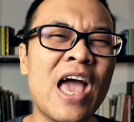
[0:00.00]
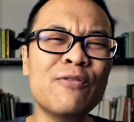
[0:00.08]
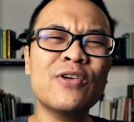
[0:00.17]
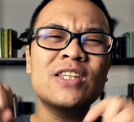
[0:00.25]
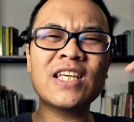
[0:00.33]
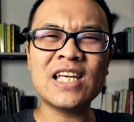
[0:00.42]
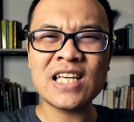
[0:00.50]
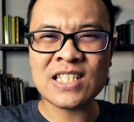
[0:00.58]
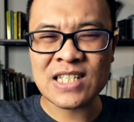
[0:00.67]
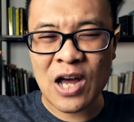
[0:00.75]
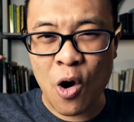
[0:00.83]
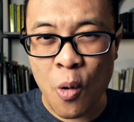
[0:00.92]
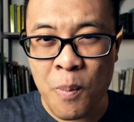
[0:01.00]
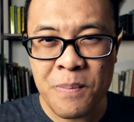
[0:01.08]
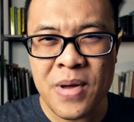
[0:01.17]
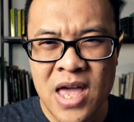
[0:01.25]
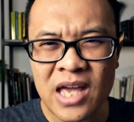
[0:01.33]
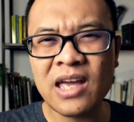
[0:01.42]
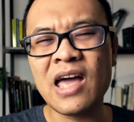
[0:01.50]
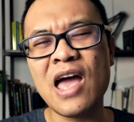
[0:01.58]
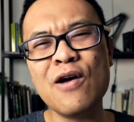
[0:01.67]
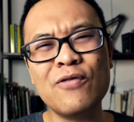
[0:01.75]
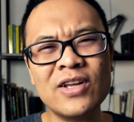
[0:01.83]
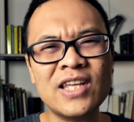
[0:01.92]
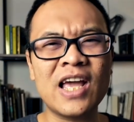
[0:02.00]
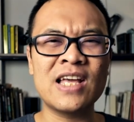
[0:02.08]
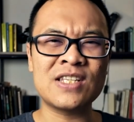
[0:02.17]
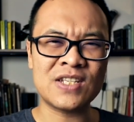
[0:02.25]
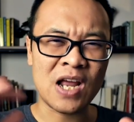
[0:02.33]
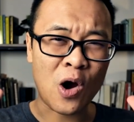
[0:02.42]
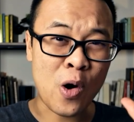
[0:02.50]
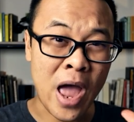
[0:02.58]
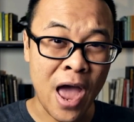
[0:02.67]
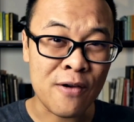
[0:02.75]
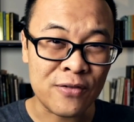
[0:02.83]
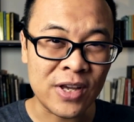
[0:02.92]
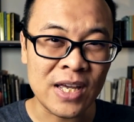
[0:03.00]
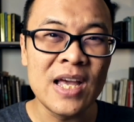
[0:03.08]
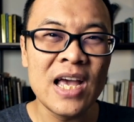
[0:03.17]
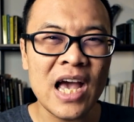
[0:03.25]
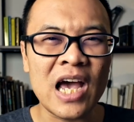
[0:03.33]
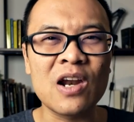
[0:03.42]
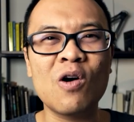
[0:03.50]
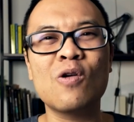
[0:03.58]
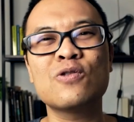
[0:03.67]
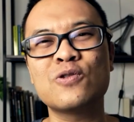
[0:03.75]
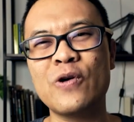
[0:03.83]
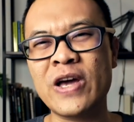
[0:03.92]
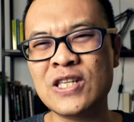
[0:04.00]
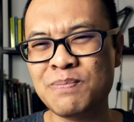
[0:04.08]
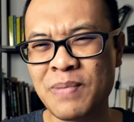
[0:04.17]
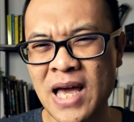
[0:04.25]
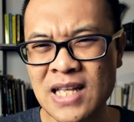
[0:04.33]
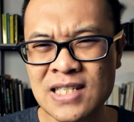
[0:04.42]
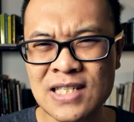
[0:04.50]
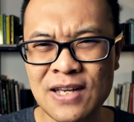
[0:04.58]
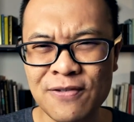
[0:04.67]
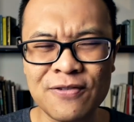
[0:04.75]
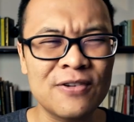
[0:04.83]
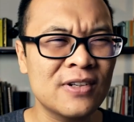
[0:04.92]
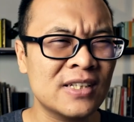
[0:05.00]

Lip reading: Everything is now big, everything is now heavy and also expensive.